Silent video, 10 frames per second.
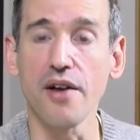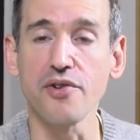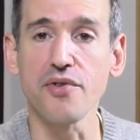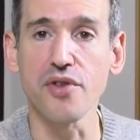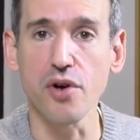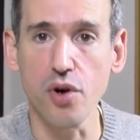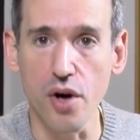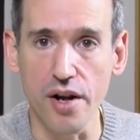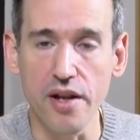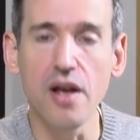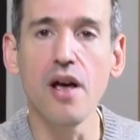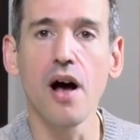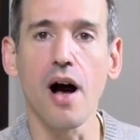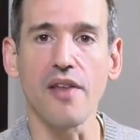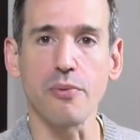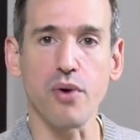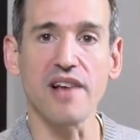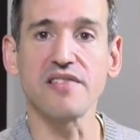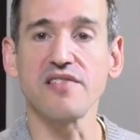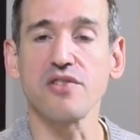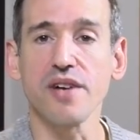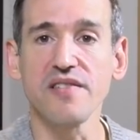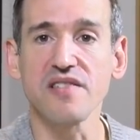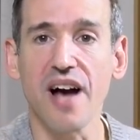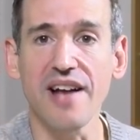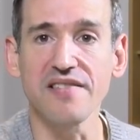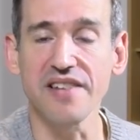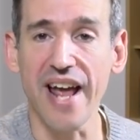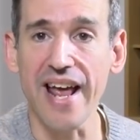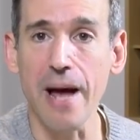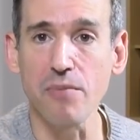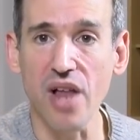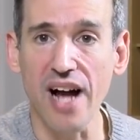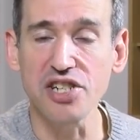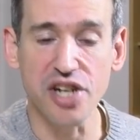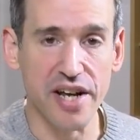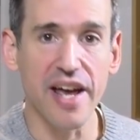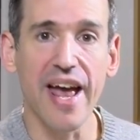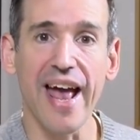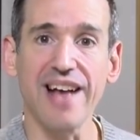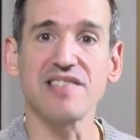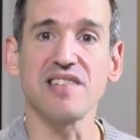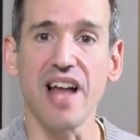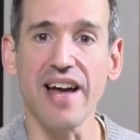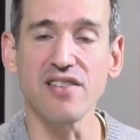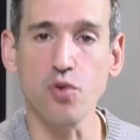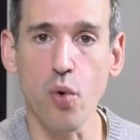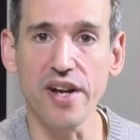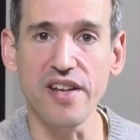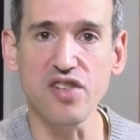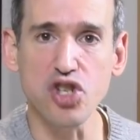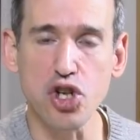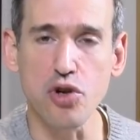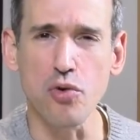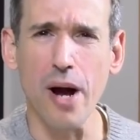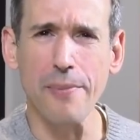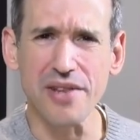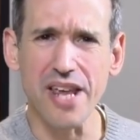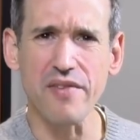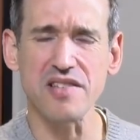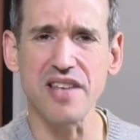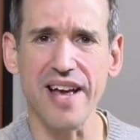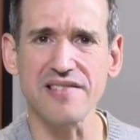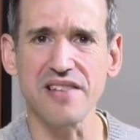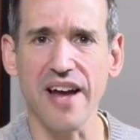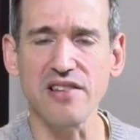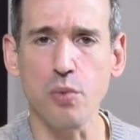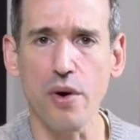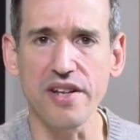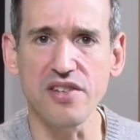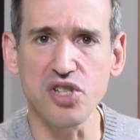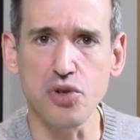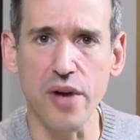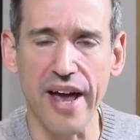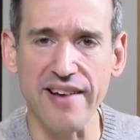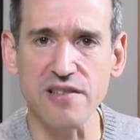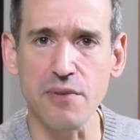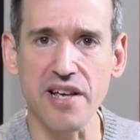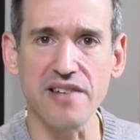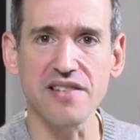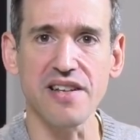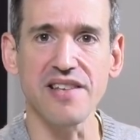under the hood. Uh, the processor inside is an Amlogic S922. I believe it's the S922X because it